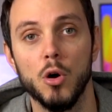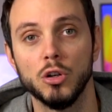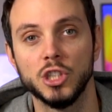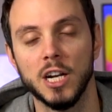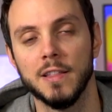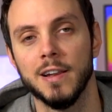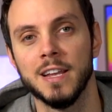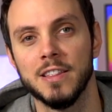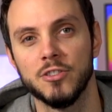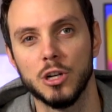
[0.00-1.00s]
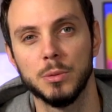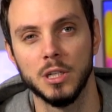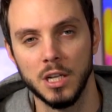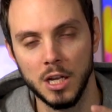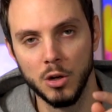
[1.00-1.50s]
or check the link in the
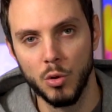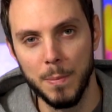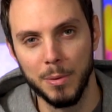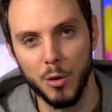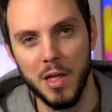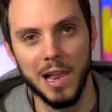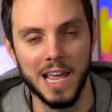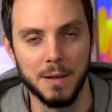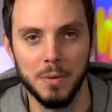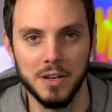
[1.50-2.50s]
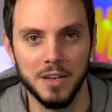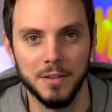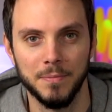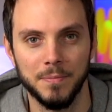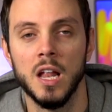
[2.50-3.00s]
description right below that like button.
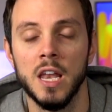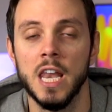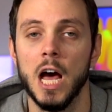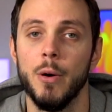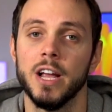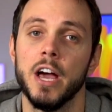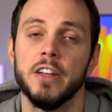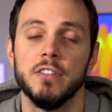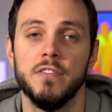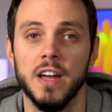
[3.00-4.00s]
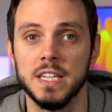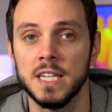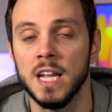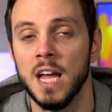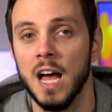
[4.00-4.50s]
Now, I gotta
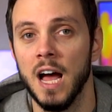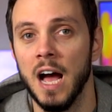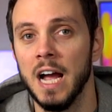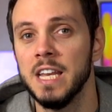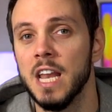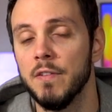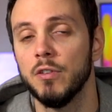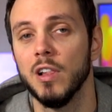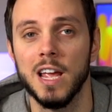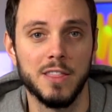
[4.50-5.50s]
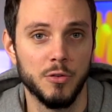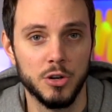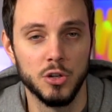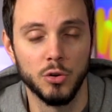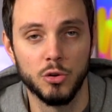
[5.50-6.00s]
confess, I never liked the
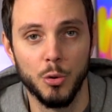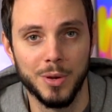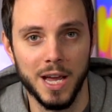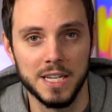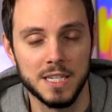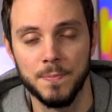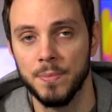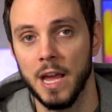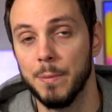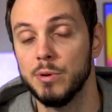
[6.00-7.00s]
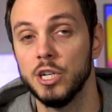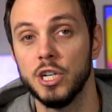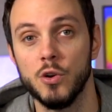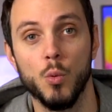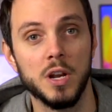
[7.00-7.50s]
original Chromecast. I
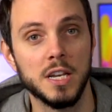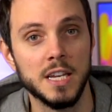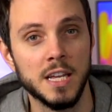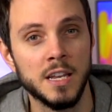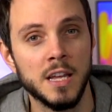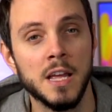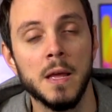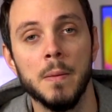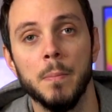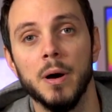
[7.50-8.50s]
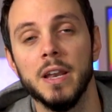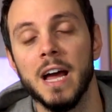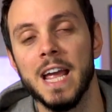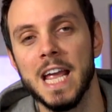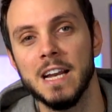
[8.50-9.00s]
appreciated what it did, but
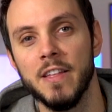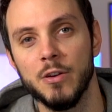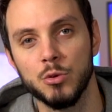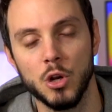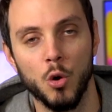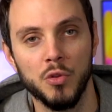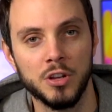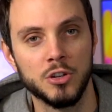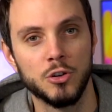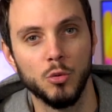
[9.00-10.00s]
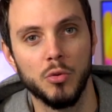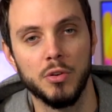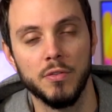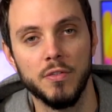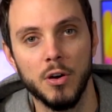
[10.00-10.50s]
I hated that it was only controlled with
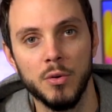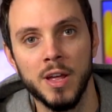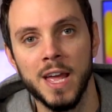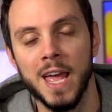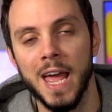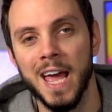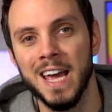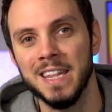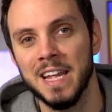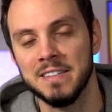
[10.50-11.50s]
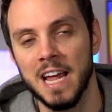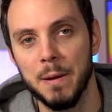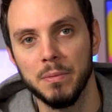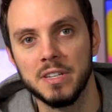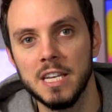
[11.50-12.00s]
your phone, and as an
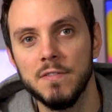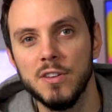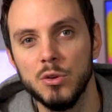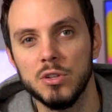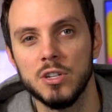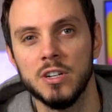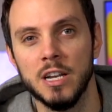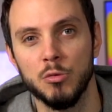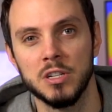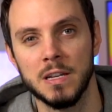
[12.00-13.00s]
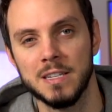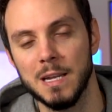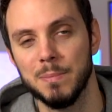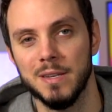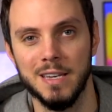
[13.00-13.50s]
Apple TV user, it was a
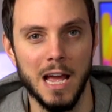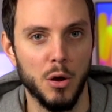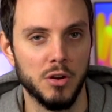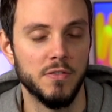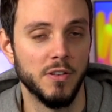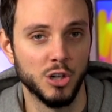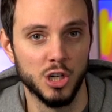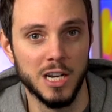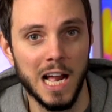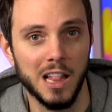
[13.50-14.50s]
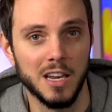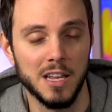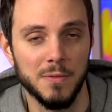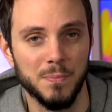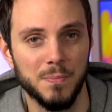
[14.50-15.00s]
step down in
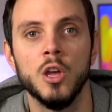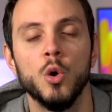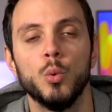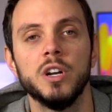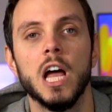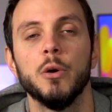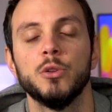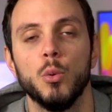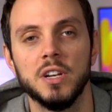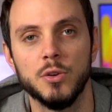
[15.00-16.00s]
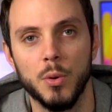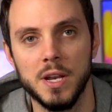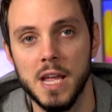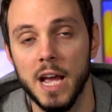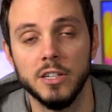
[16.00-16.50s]
functionality. We're now in
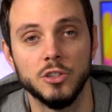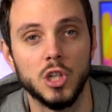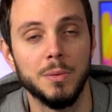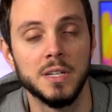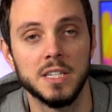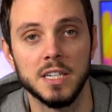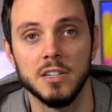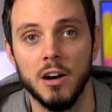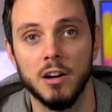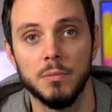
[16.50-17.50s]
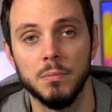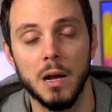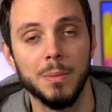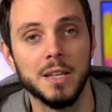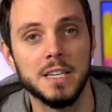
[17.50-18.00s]
2020, and streaming sticks are
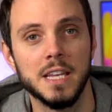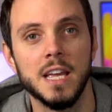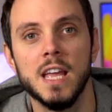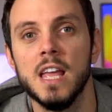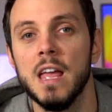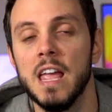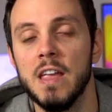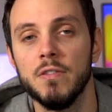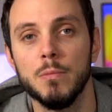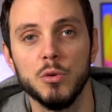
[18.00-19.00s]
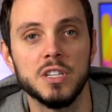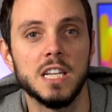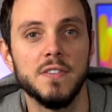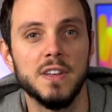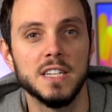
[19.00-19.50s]
aplenty. Even most
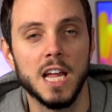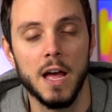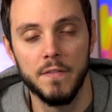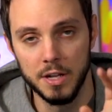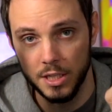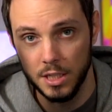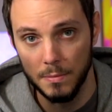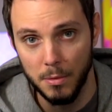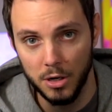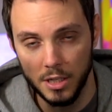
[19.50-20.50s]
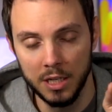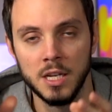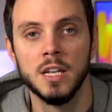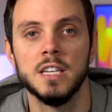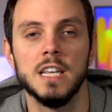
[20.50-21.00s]
TVs have smart
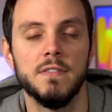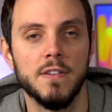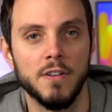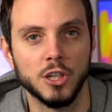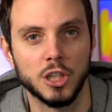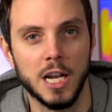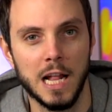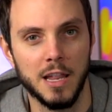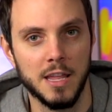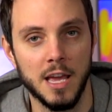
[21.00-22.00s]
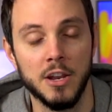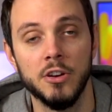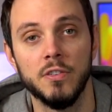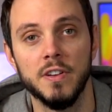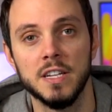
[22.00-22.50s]
TV functionality and
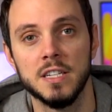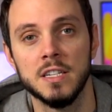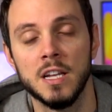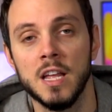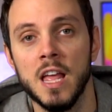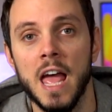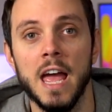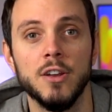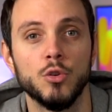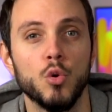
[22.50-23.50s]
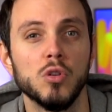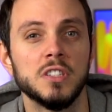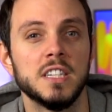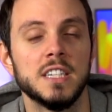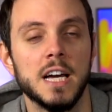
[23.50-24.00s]
interfaces, and Google
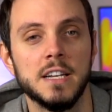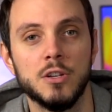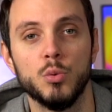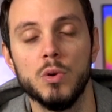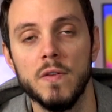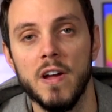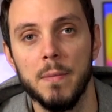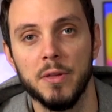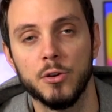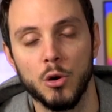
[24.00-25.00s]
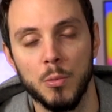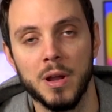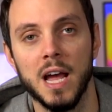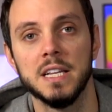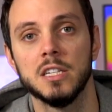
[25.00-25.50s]
has decided to revamp the
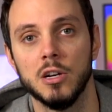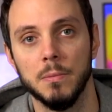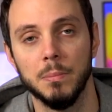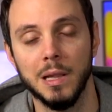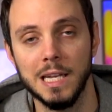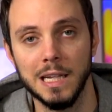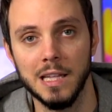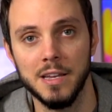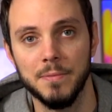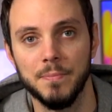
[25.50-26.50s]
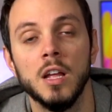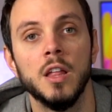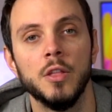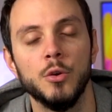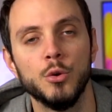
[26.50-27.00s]
Chromecast completely.
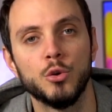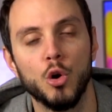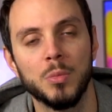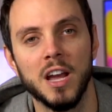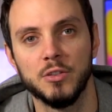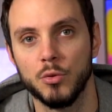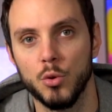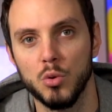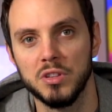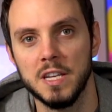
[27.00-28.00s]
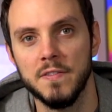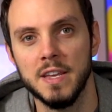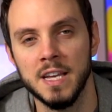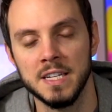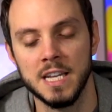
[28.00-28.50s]
The new Chromecast with Google
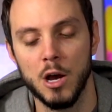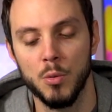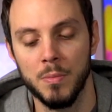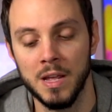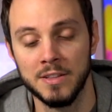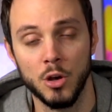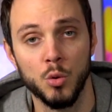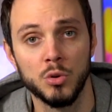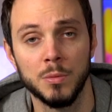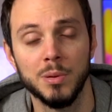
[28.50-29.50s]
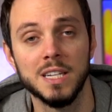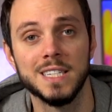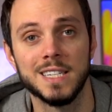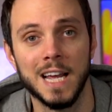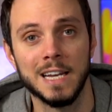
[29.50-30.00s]
TV is now its own complete
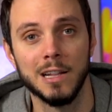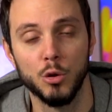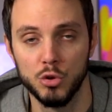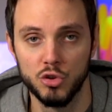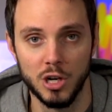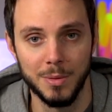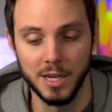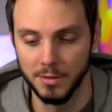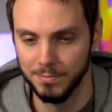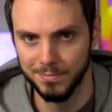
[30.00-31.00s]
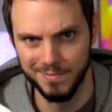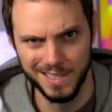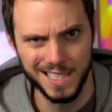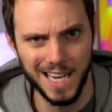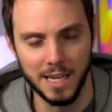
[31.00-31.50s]
standalone streaming
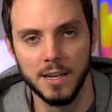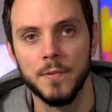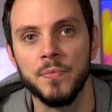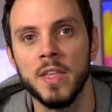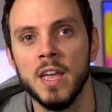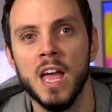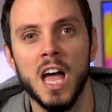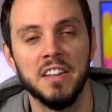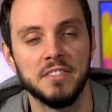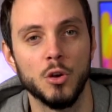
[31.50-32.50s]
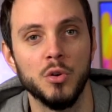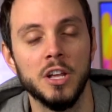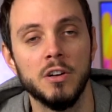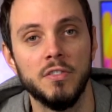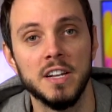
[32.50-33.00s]
stick. It has its own
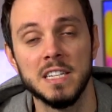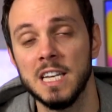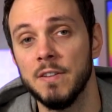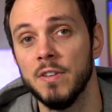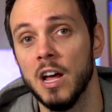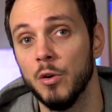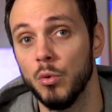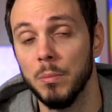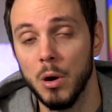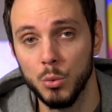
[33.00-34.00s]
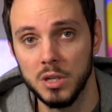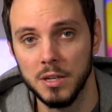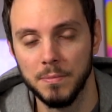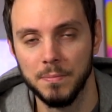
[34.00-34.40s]
interface and even a remote.